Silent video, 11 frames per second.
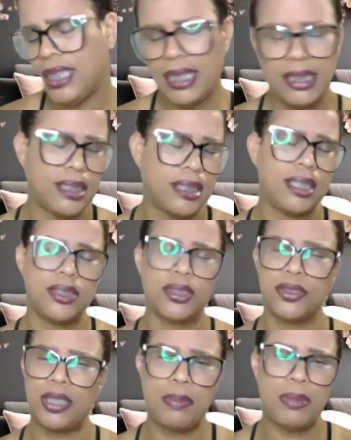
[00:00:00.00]
then they just start
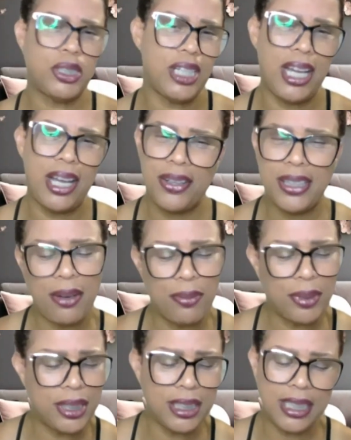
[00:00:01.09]
screaming, child, and I
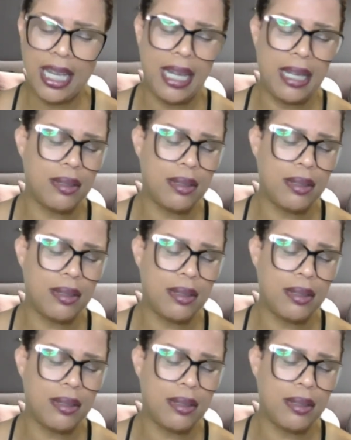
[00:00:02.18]
really